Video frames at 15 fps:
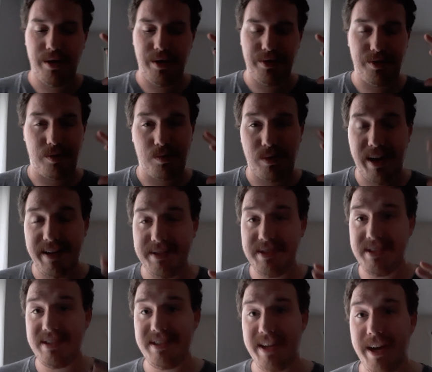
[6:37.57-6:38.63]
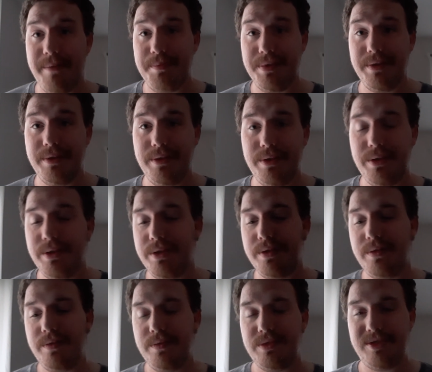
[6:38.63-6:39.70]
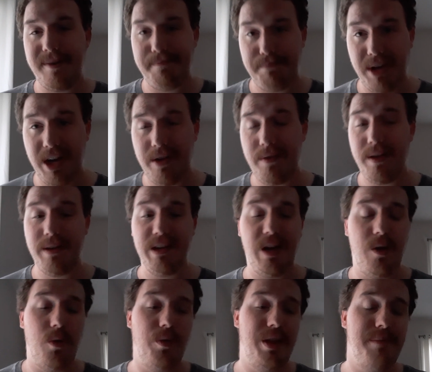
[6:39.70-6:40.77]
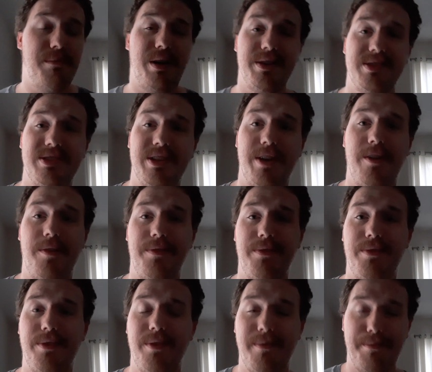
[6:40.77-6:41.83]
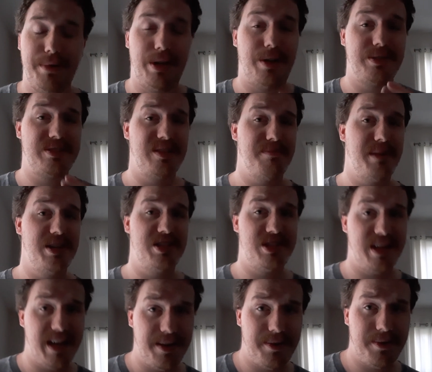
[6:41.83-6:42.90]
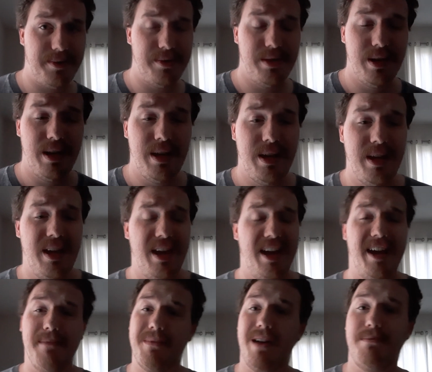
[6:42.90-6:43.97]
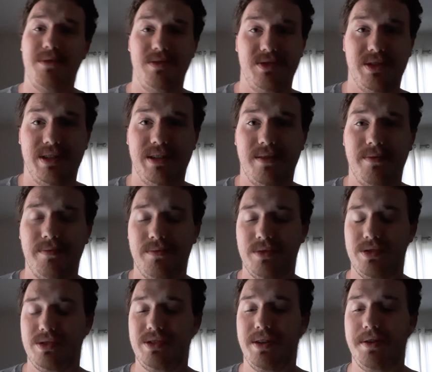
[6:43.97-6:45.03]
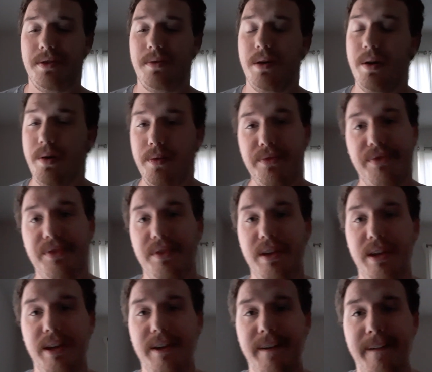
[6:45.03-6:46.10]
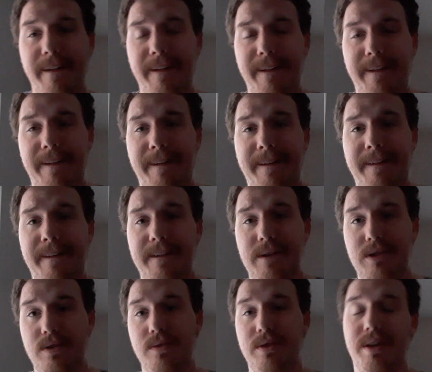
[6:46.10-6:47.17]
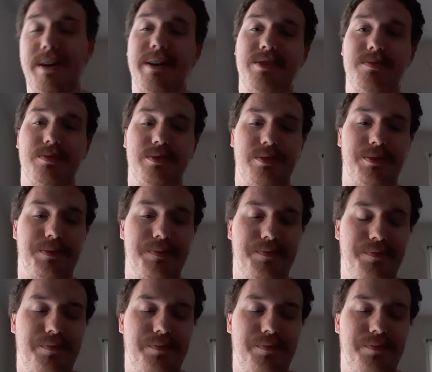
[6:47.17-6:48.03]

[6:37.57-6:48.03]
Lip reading: the right step to bettering not only myself, but also my channel and my music. So hopefully you guys will